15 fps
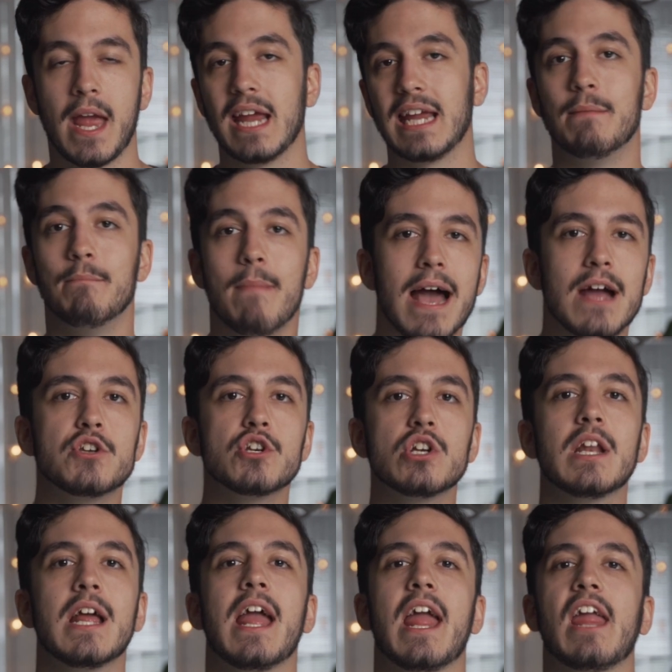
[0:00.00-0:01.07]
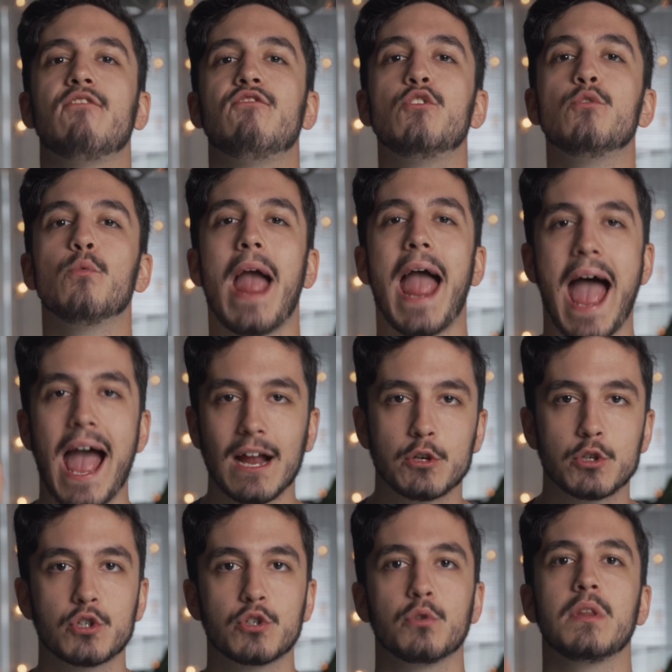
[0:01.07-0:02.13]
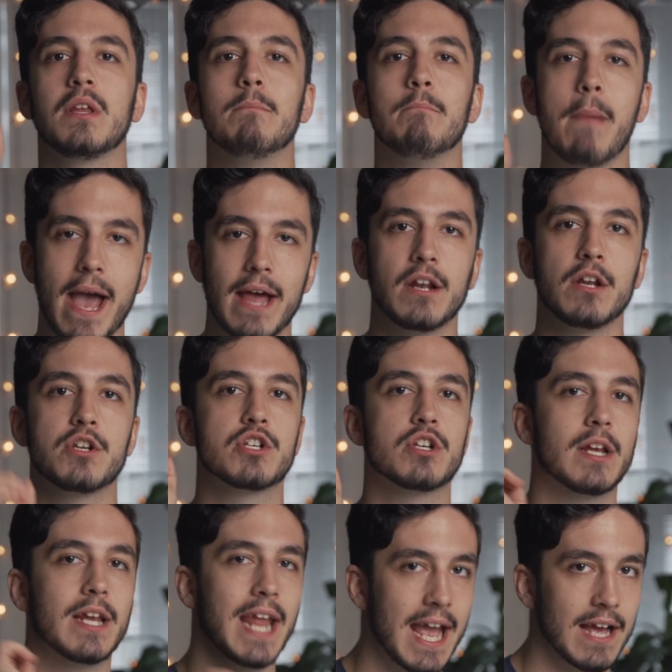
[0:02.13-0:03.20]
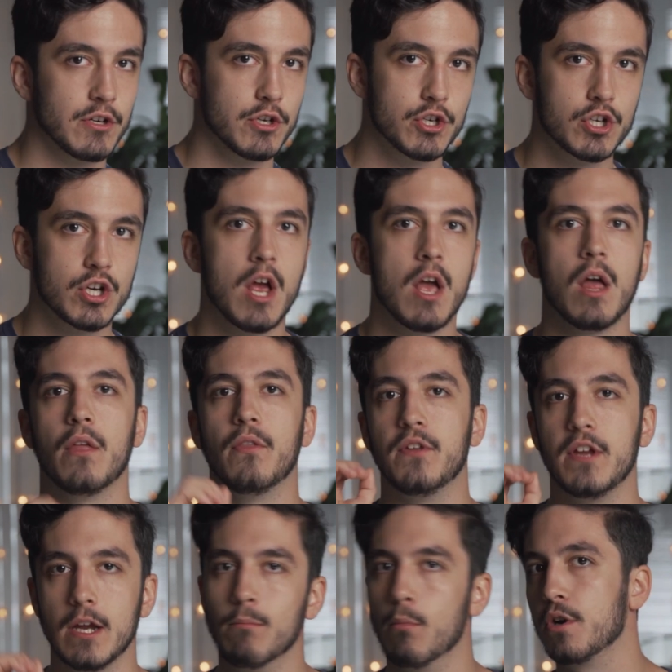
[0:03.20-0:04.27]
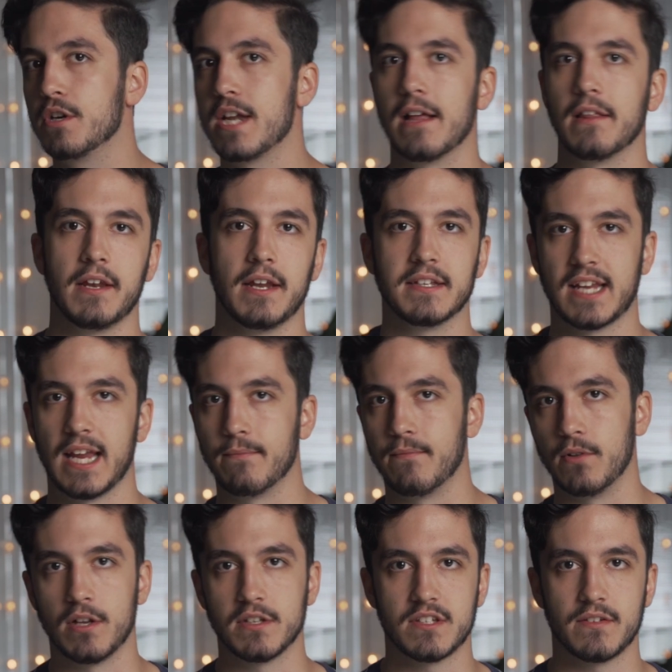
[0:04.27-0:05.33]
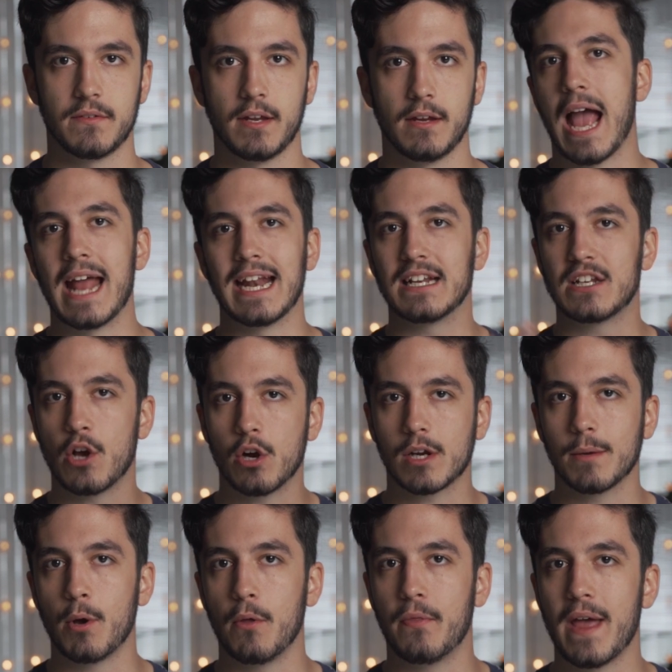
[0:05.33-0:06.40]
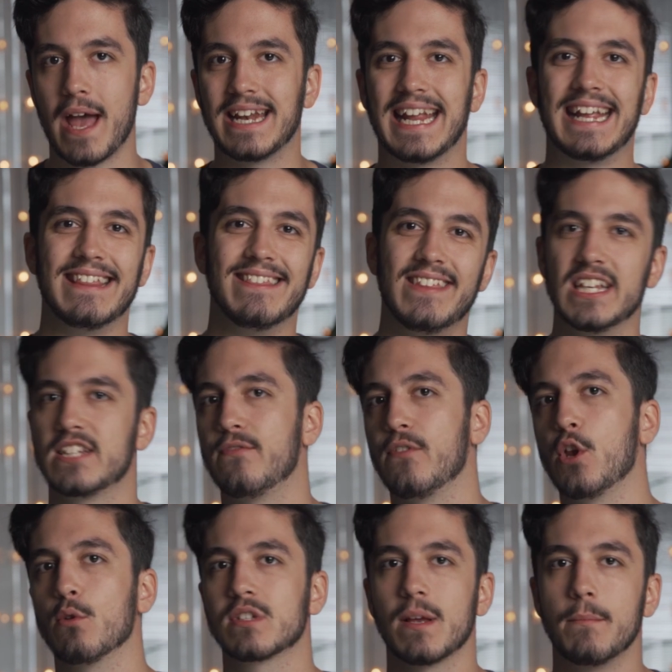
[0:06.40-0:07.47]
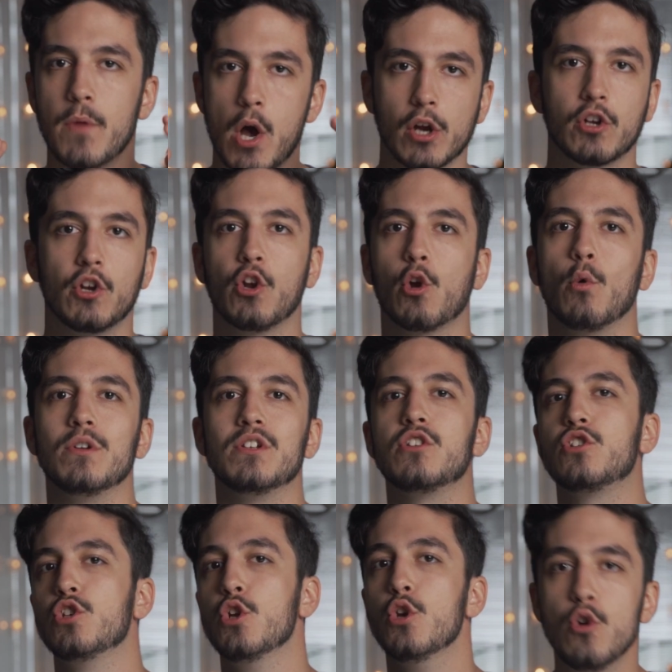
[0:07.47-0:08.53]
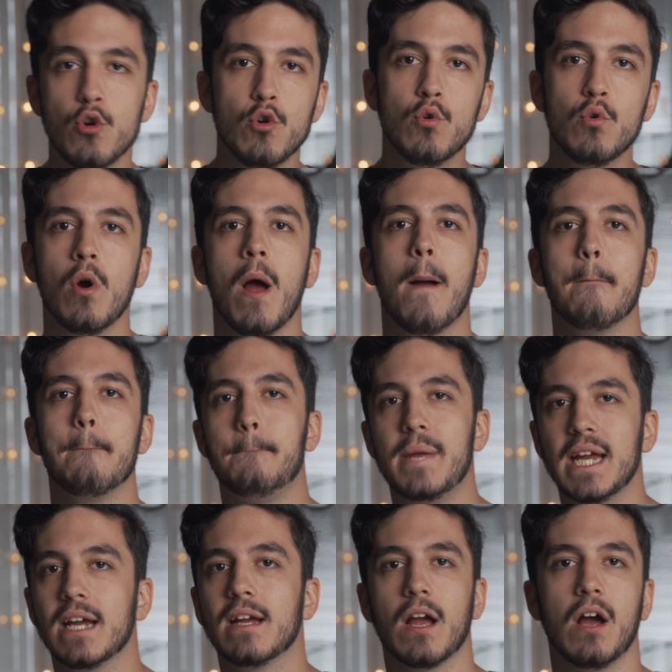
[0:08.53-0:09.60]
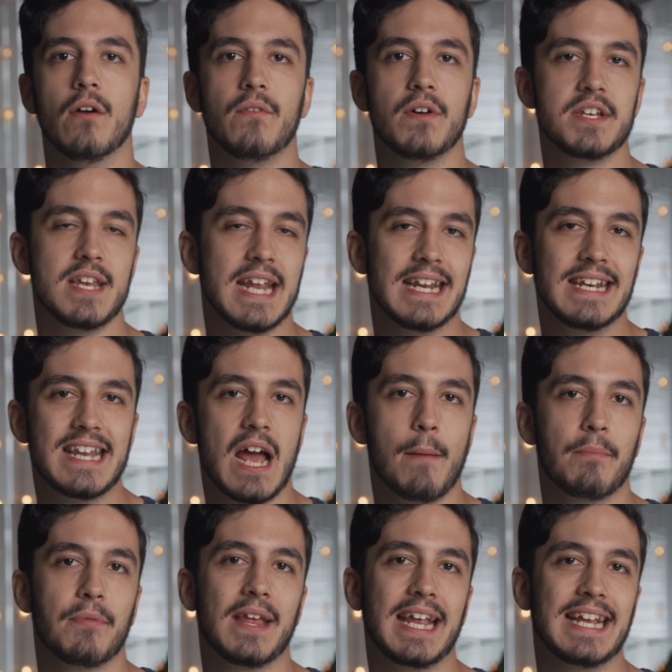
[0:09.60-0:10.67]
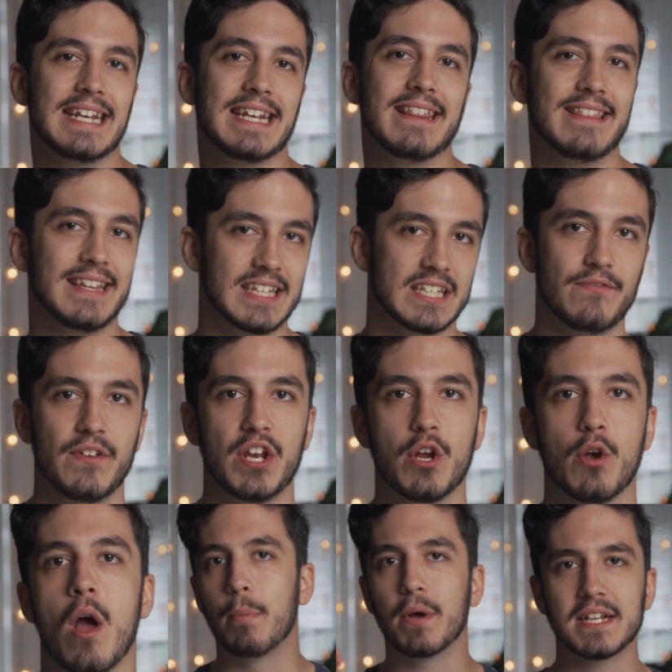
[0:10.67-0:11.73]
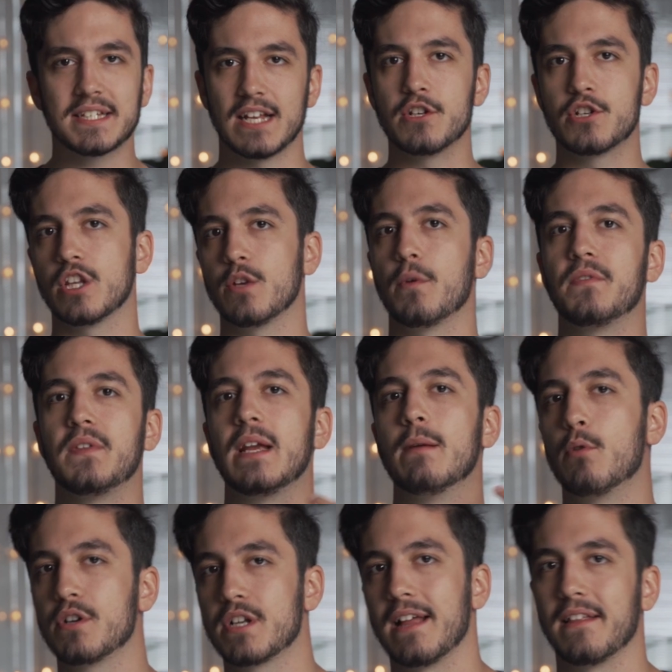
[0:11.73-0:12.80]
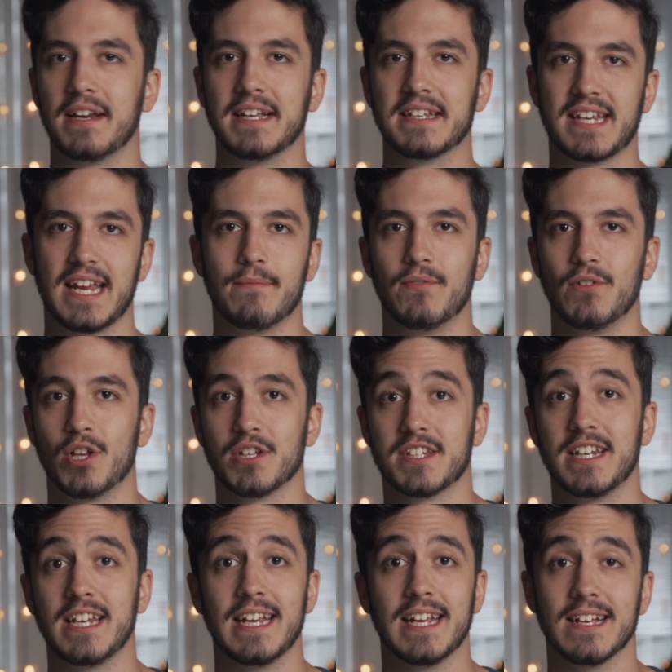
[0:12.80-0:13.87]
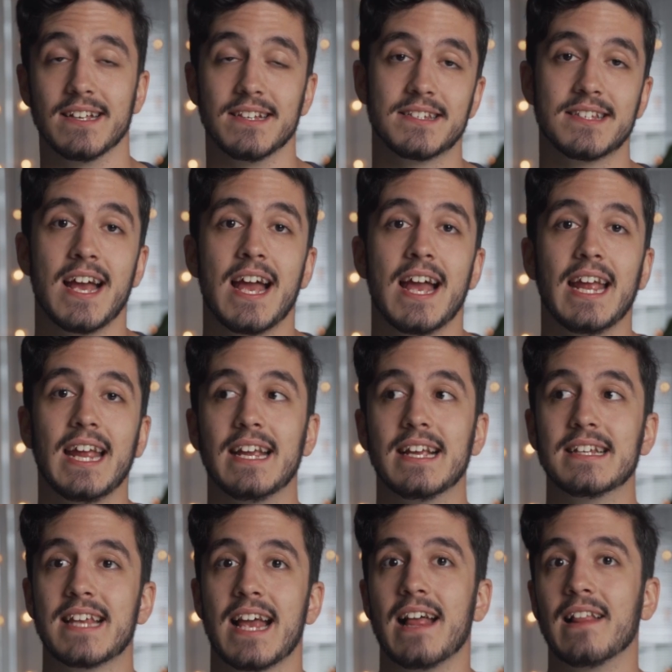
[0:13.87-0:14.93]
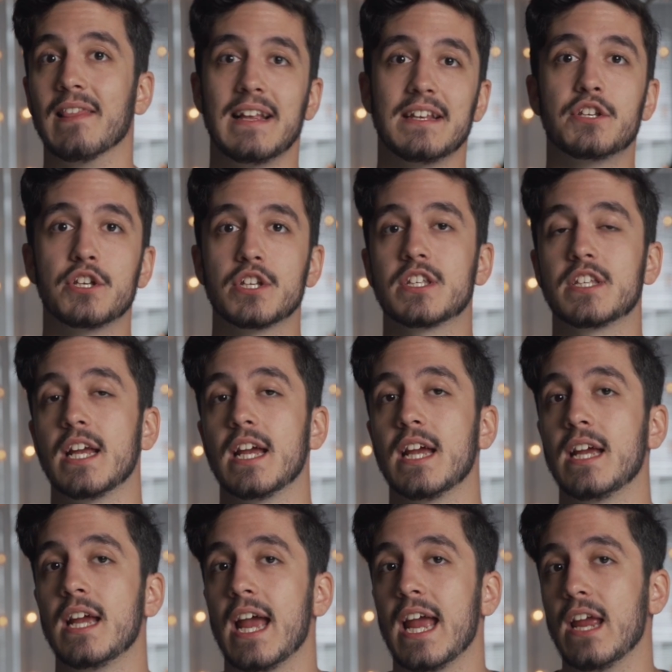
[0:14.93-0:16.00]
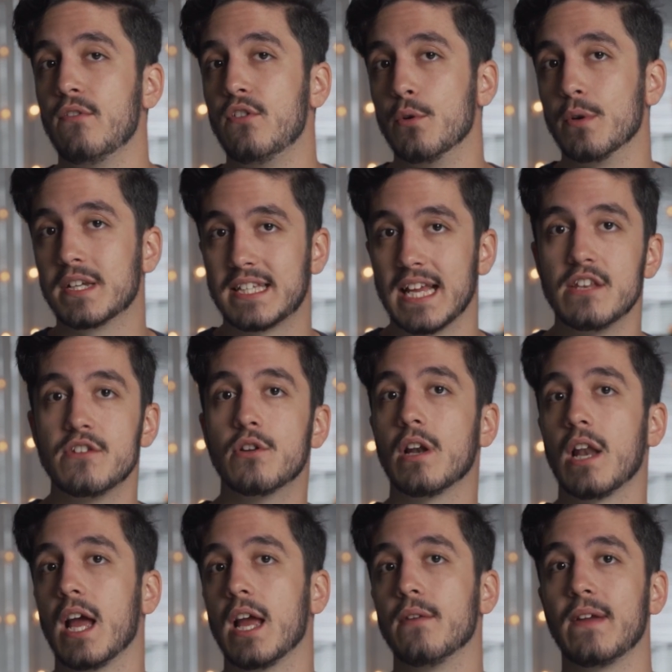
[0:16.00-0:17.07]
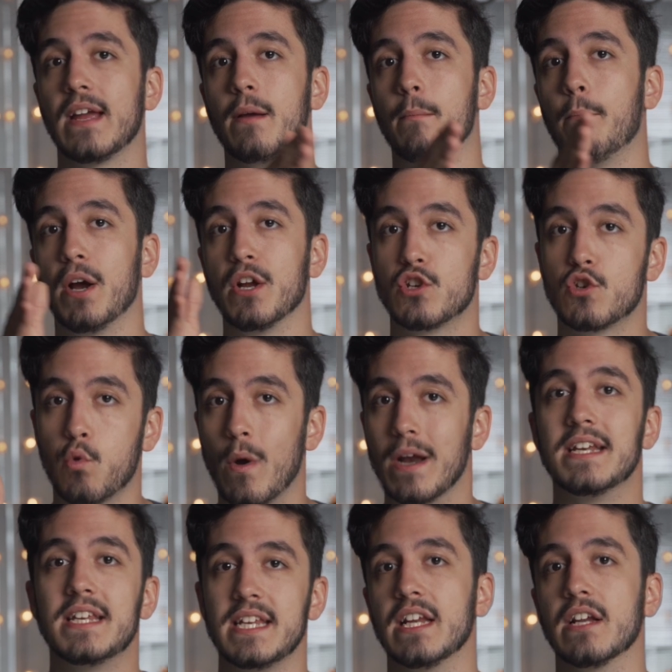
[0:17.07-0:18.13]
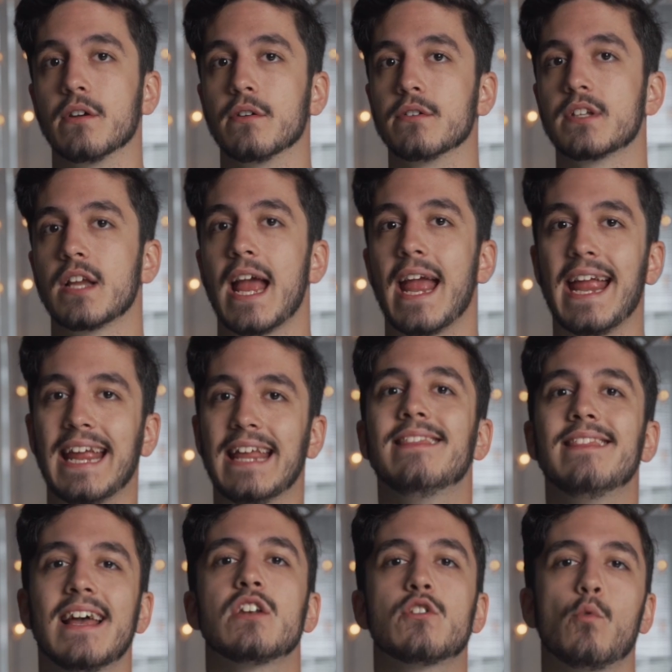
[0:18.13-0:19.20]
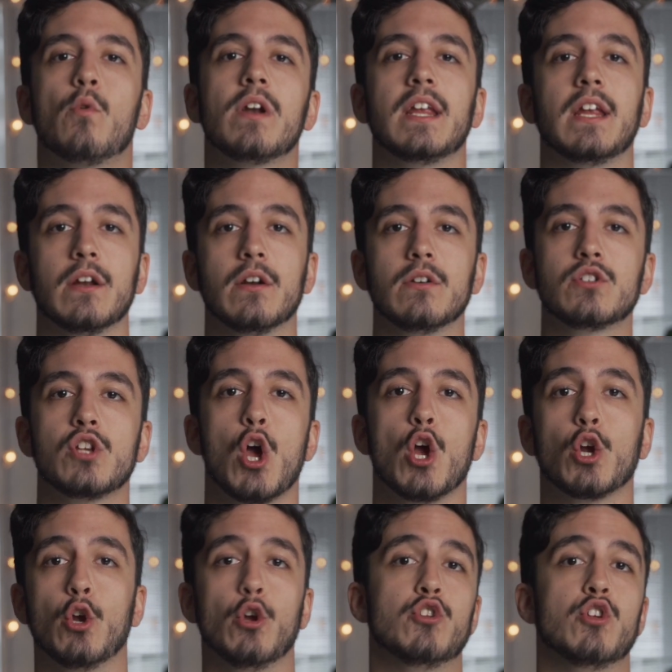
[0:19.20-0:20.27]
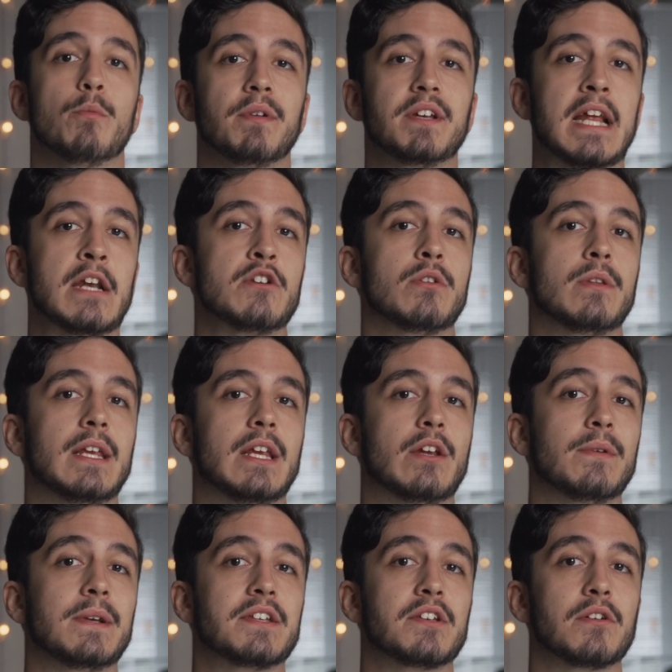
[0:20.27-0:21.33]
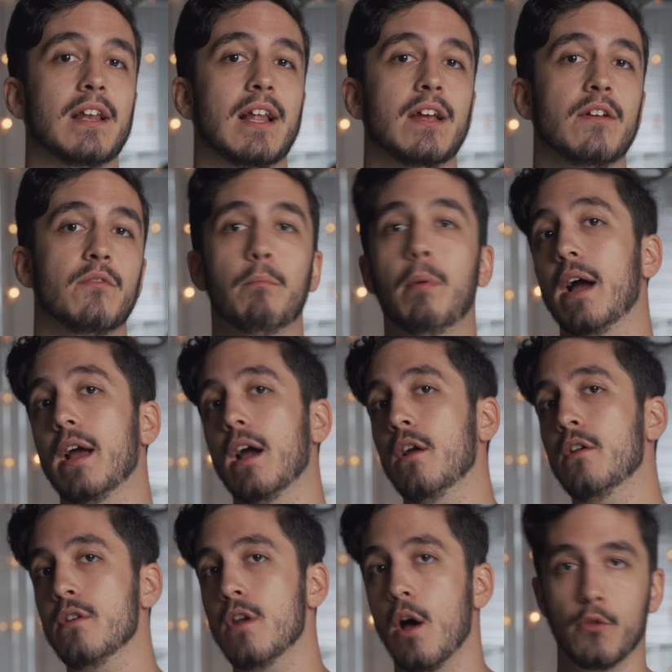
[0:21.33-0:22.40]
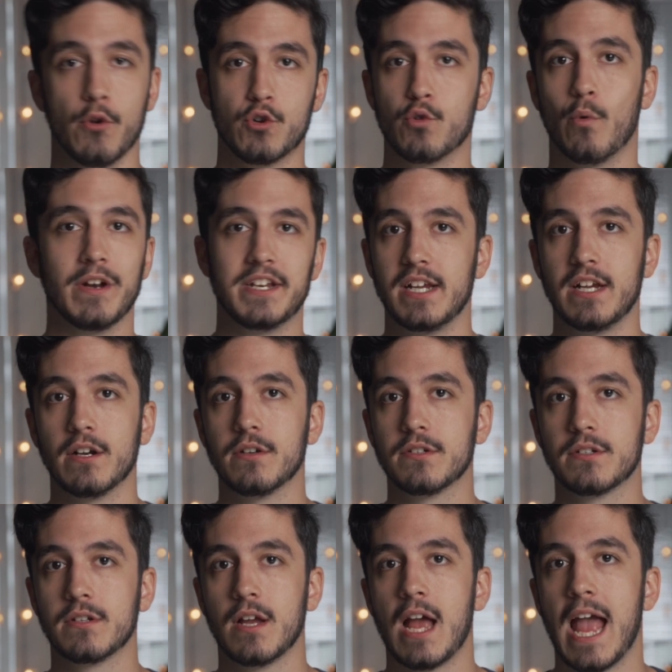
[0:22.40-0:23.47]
Imagine if you actually managed to catch the immortality escape velocity. And I talk about that in this video, so I'm not going to go into too big of an in-depth in this video, but essentially what the immortality escape velocity is let's just say if you extend your life by 20 years, in that 20 years, could you potentially increase your life by another 20 years?